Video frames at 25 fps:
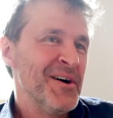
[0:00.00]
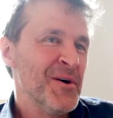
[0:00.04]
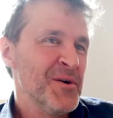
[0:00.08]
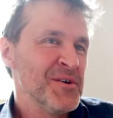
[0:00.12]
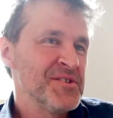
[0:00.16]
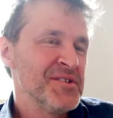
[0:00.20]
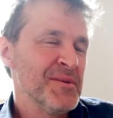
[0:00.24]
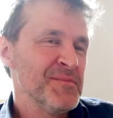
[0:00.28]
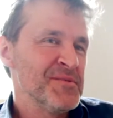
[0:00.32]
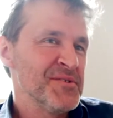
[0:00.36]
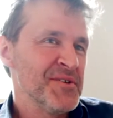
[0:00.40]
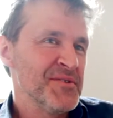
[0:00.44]

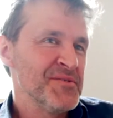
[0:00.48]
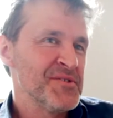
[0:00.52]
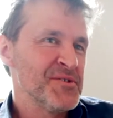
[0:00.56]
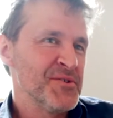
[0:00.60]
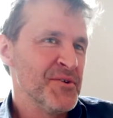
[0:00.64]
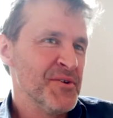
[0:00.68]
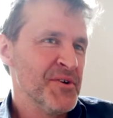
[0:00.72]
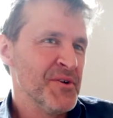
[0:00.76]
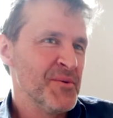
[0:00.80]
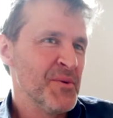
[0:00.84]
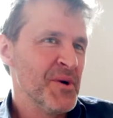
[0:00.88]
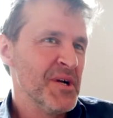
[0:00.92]
Or some sort of
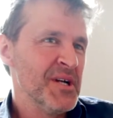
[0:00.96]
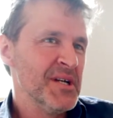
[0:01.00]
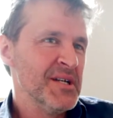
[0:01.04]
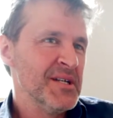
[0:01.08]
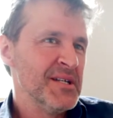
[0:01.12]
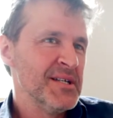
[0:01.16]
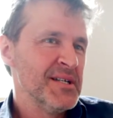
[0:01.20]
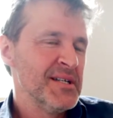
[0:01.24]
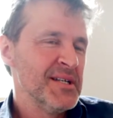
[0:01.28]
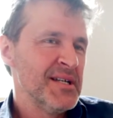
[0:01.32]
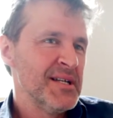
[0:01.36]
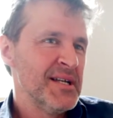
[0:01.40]
story
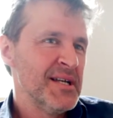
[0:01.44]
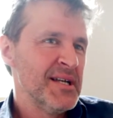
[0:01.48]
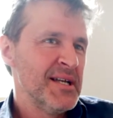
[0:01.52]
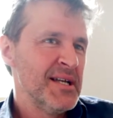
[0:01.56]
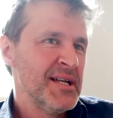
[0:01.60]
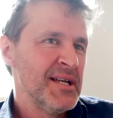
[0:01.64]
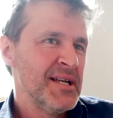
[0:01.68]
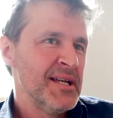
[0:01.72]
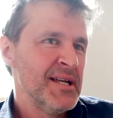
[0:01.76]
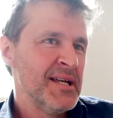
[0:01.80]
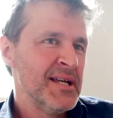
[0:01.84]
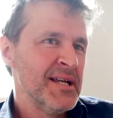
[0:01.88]
where,
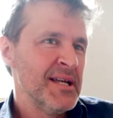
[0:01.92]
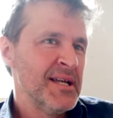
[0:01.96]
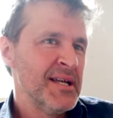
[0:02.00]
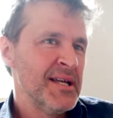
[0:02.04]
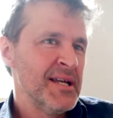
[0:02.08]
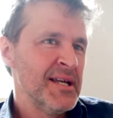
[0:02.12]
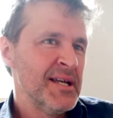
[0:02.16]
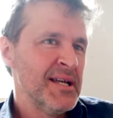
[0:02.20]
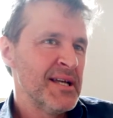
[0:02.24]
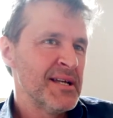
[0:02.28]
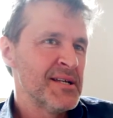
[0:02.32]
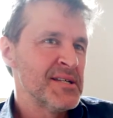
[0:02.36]

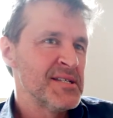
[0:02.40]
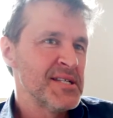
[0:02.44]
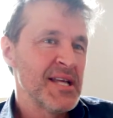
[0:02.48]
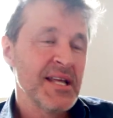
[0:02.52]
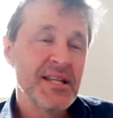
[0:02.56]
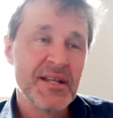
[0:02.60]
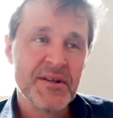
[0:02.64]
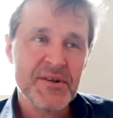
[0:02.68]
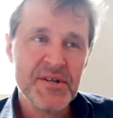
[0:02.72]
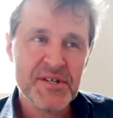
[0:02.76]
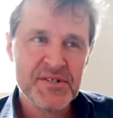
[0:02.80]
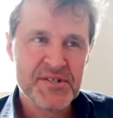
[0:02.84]
because
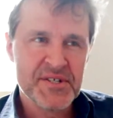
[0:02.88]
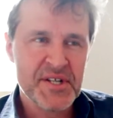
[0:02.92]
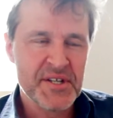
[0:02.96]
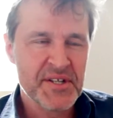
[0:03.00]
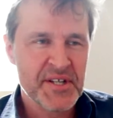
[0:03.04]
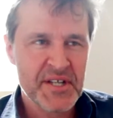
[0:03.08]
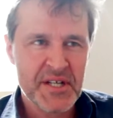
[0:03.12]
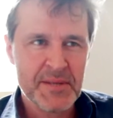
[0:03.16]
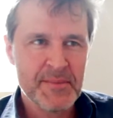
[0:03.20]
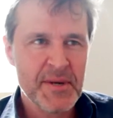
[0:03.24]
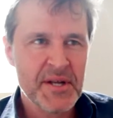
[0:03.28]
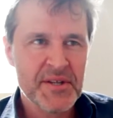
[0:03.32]
the other interesting
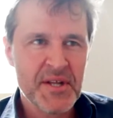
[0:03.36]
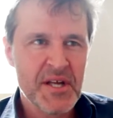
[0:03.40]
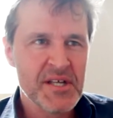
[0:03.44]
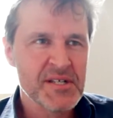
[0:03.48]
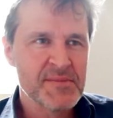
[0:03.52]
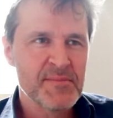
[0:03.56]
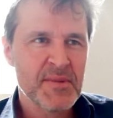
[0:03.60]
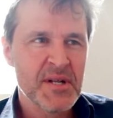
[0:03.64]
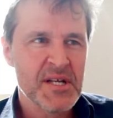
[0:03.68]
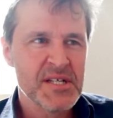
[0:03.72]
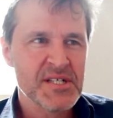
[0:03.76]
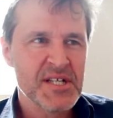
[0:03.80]
thing about
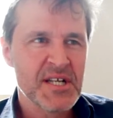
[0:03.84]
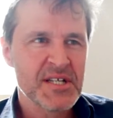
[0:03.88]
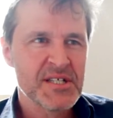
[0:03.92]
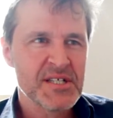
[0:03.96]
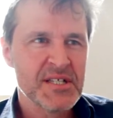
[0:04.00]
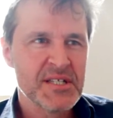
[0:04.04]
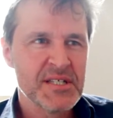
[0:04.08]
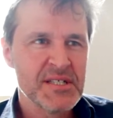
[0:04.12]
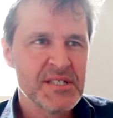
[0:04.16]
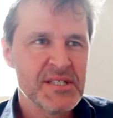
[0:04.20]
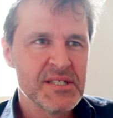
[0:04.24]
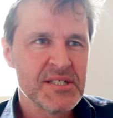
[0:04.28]
those plays
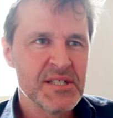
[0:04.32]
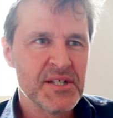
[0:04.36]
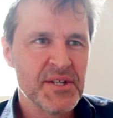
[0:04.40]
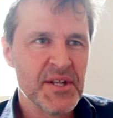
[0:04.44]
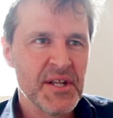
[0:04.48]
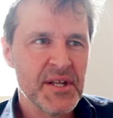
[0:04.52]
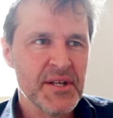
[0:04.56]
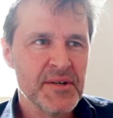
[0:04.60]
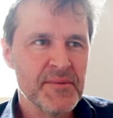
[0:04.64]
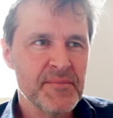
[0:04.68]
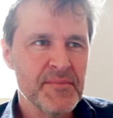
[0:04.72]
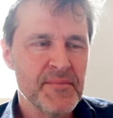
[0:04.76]
actually is
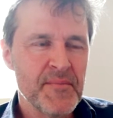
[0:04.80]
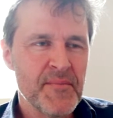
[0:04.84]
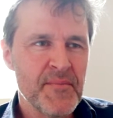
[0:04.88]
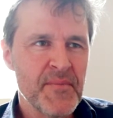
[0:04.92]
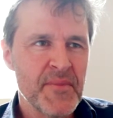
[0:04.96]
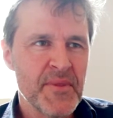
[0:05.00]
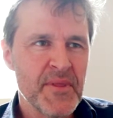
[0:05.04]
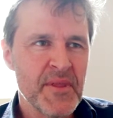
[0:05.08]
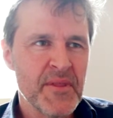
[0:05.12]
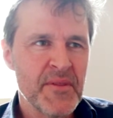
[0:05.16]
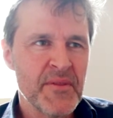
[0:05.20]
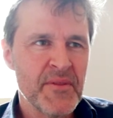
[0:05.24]
that
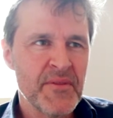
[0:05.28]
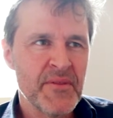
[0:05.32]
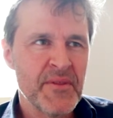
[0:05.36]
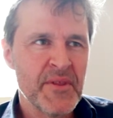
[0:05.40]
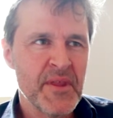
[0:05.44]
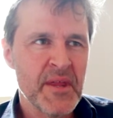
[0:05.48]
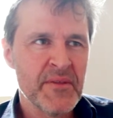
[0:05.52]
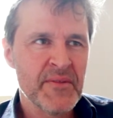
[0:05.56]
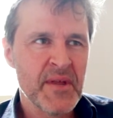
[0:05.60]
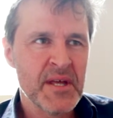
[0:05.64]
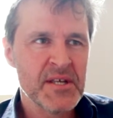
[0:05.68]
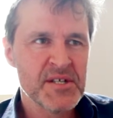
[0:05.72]

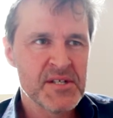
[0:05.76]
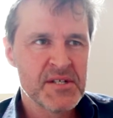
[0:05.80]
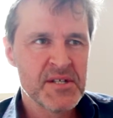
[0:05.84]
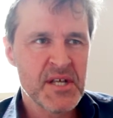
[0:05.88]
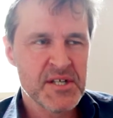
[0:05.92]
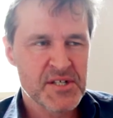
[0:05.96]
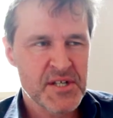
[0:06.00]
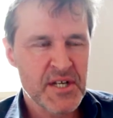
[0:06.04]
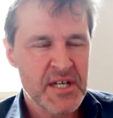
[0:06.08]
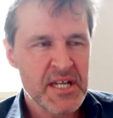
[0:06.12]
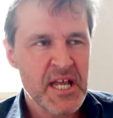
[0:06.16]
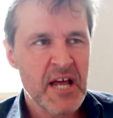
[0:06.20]
they
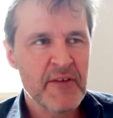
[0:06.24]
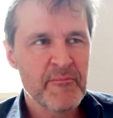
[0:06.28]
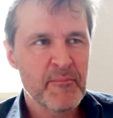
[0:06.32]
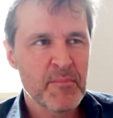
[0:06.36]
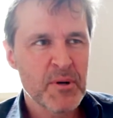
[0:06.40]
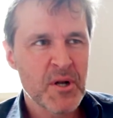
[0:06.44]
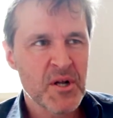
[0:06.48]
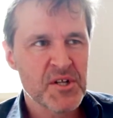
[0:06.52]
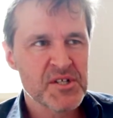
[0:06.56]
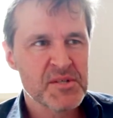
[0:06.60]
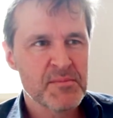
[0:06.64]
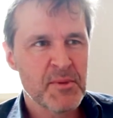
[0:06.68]
certainly
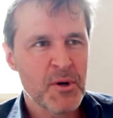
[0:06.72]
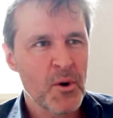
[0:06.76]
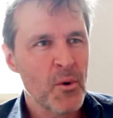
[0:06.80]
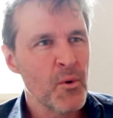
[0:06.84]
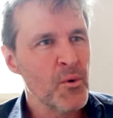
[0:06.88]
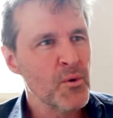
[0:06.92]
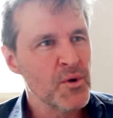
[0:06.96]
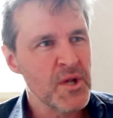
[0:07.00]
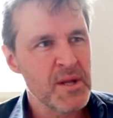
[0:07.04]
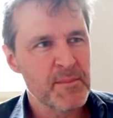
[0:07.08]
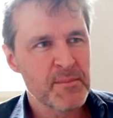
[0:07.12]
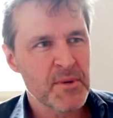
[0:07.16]
have plots, but
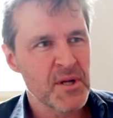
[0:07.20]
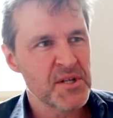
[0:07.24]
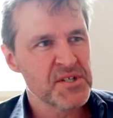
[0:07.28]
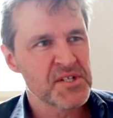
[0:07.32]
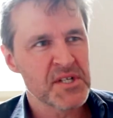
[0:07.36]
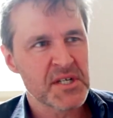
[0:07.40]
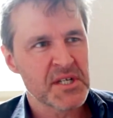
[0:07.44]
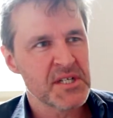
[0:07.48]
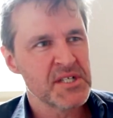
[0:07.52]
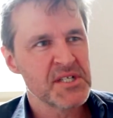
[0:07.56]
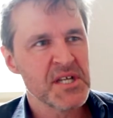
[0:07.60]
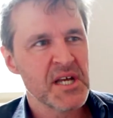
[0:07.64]
all their
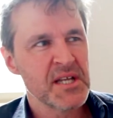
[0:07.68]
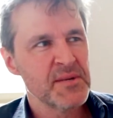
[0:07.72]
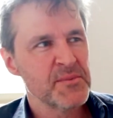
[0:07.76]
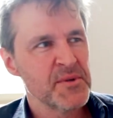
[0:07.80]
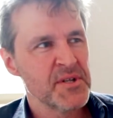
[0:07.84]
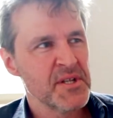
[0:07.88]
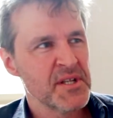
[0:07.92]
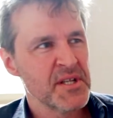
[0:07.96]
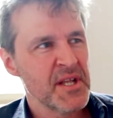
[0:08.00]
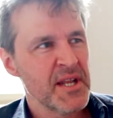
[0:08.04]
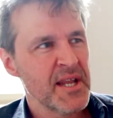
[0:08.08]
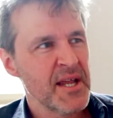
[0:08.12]
plots are contained
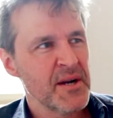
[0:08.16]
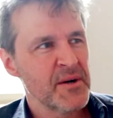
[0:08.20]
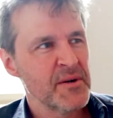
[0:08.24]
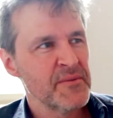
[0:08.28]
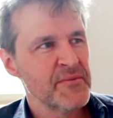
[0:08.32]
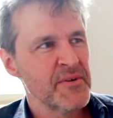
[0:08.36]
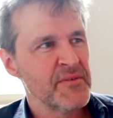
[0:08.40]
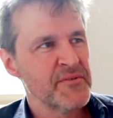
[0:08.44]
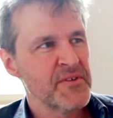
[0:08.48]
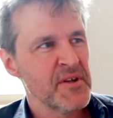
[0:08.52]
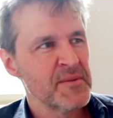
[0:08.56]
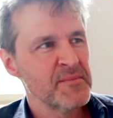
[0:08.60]
within 1 hour
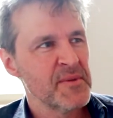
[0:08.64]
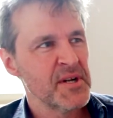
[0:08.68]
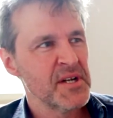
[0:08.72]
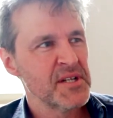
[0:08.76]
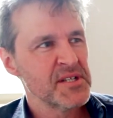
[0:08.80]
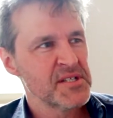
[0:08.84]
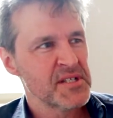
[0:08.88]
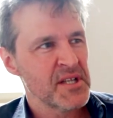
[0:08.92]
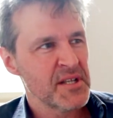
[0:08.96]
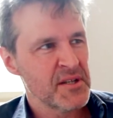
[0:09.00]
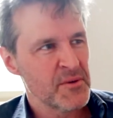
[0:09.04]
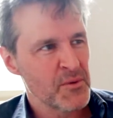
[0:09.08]
and 15
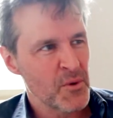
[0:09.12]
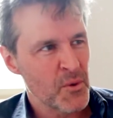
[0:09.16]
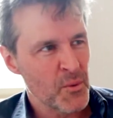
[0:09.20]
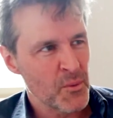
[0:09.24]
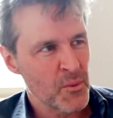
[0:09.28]
minutes. So they're